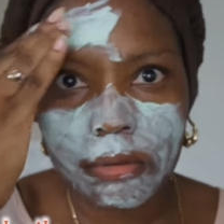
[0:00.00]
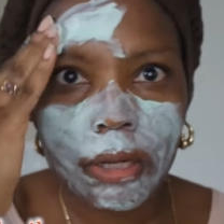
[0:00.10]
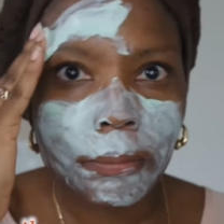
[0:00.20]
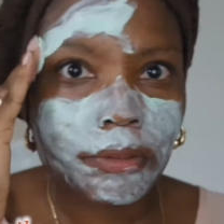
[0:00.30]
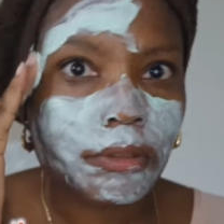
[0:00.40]
two
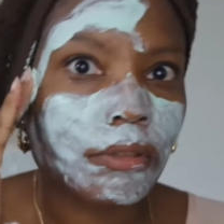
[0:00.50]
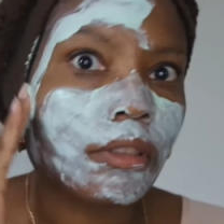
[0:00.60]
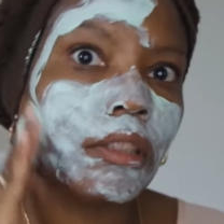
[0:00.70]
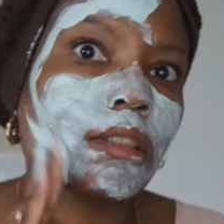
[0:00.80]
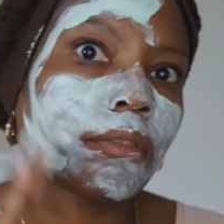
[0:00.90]

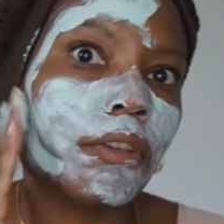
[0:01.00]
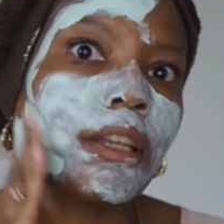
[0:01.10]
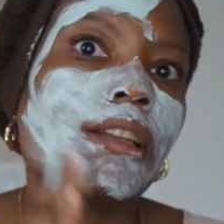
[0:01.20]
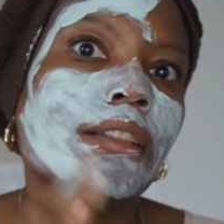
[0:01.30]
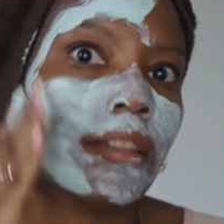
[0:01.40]
opportunities if
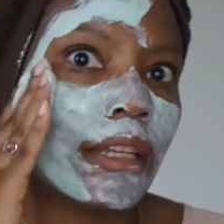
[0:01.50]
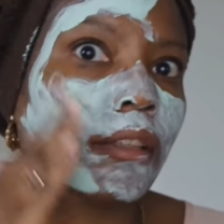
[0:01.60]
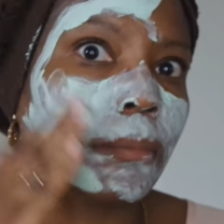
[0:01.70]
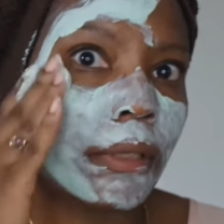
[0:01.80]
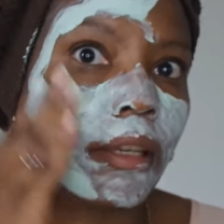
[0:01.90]
your head isn't
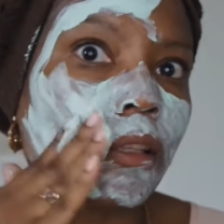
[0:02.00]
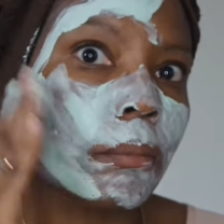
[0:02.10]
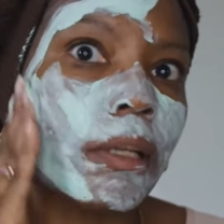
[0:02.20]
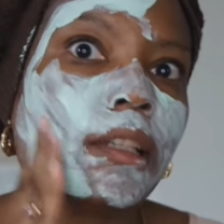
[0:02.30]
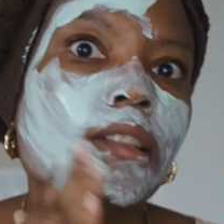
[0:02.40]
as big
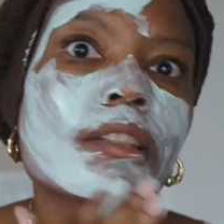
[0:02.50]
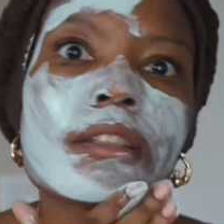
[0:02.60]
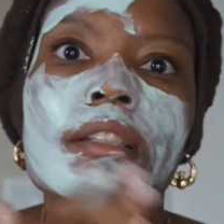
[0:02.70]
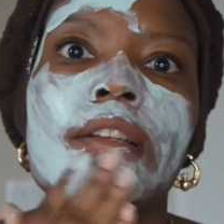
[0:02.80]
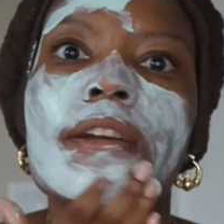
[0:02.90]
as mine.
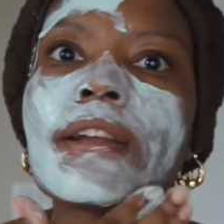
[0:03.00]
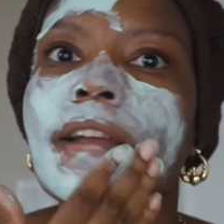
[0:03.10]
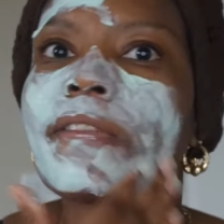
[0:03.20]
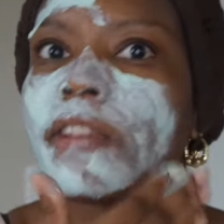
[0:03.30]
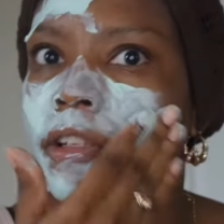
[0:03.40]
Now I
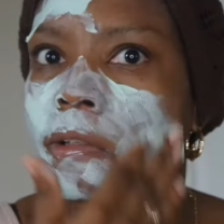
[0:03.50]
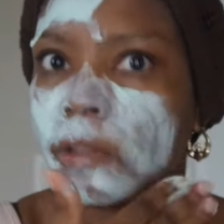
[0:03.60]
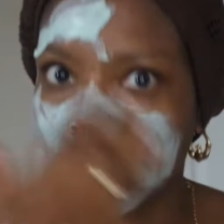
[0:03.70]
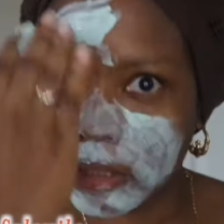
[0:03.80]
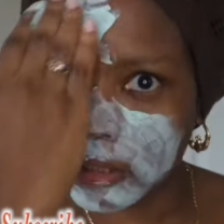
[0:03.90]
have a
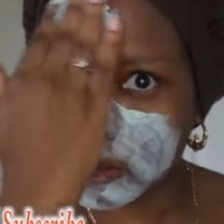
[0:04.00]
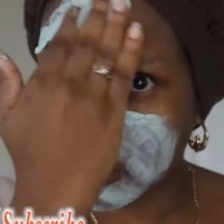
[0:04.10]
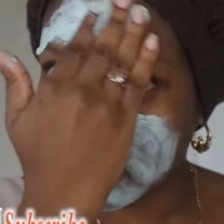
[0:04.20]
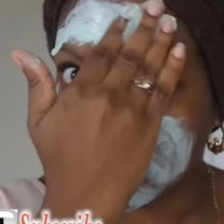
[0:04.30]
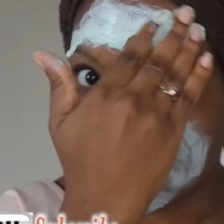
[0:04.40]
humongous
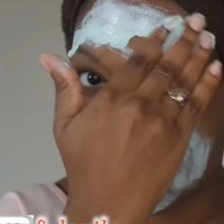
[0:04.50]
head,